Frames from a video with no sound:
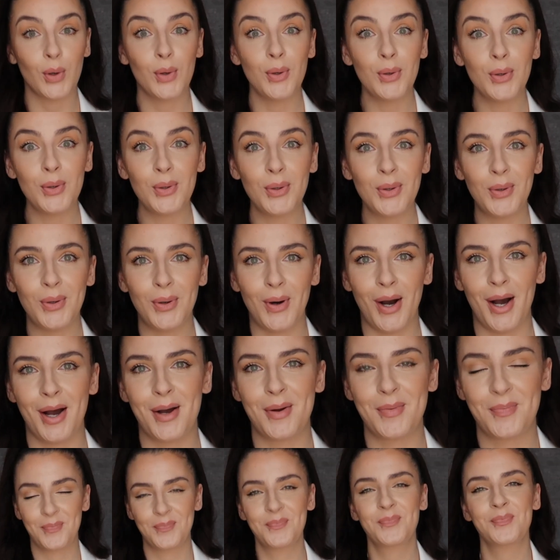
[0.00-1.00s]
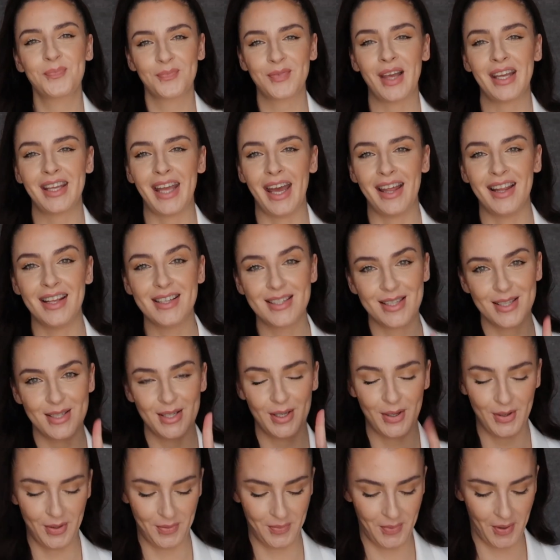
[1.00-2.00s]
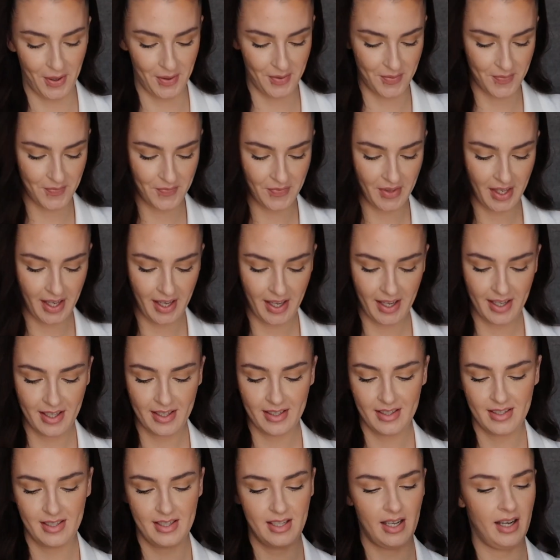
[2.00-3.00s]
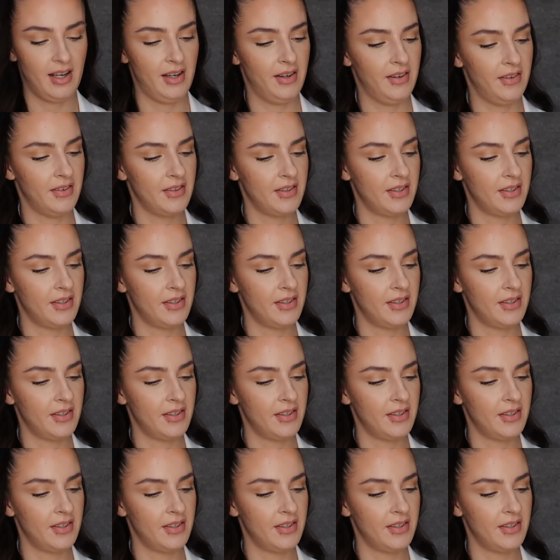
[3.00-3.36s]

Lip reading: Oh, yeah, this is a good one. So